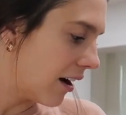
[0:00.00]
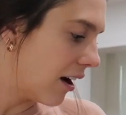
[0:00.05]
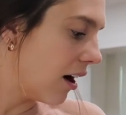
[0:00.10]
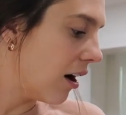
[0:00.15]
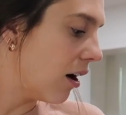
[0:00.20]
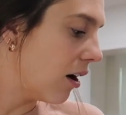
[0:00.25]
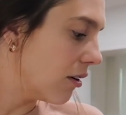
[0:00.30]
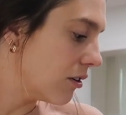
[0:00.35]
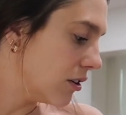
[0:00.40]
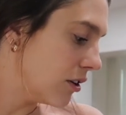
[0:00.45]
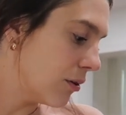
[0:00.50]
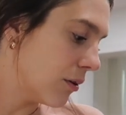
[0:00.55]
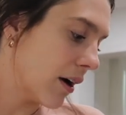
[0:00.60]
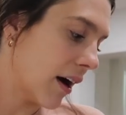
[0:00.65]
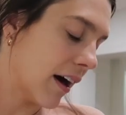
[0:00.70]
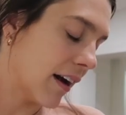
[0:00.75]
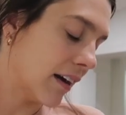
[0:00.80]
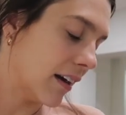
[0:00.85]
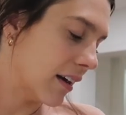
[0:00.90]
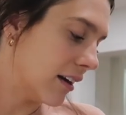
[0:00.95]
Oh, you
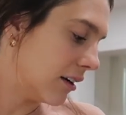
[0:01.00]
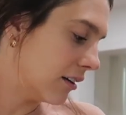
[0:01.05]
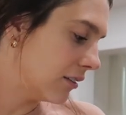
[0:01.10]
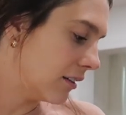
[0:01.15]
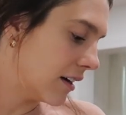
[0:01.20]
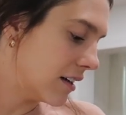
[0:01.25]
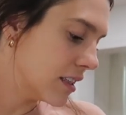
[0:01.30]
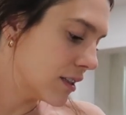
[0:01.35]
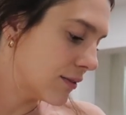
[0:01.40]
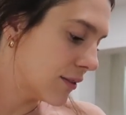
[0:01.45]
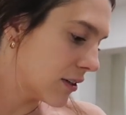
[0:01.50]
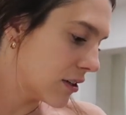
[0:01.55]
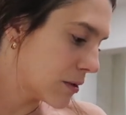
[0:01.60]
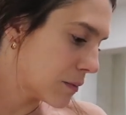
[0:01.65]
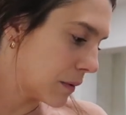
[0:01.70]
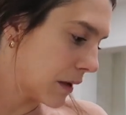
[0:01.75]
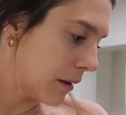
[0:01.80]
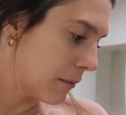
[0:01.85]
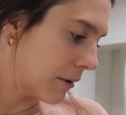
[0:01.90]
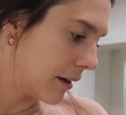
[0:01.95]
gotta eat your lunch
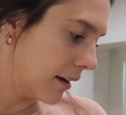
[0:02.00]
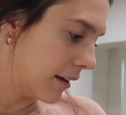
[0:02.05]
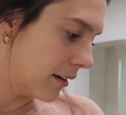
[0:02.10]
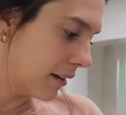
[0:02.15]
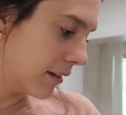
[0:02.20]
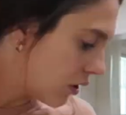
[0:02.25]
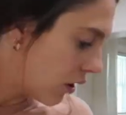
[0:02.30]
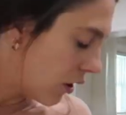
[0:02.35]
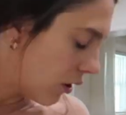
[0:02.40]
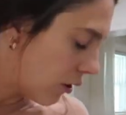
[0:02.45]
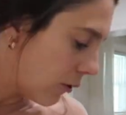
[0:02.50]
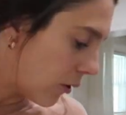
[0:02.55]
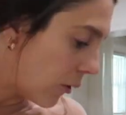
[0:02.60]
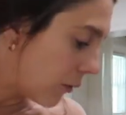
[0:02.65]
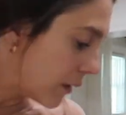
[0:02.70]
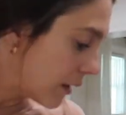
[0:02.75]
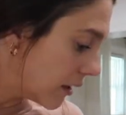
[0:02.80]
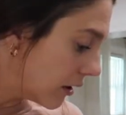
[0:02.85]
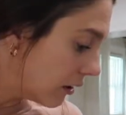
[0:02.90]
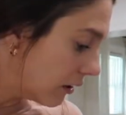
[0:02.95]
first, baby. No,
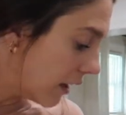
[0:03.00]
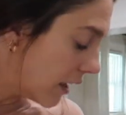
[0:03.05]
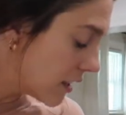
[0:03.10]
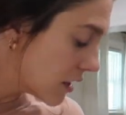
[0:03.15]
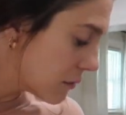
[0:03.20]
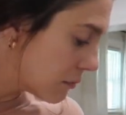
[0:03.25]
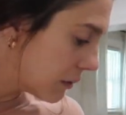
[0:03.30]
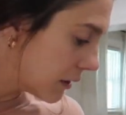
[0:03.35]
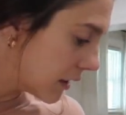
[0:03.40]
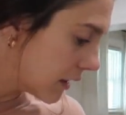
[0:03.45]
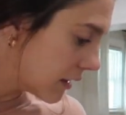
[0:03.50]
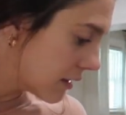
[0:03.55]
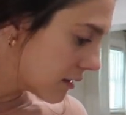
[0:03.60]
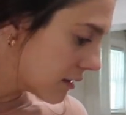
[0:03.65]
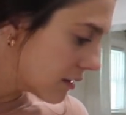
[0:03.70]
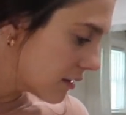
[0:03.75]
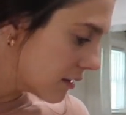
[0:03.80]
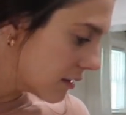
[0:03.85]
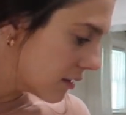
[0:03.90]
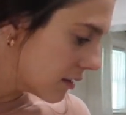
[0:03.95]
go eat your lunch, please.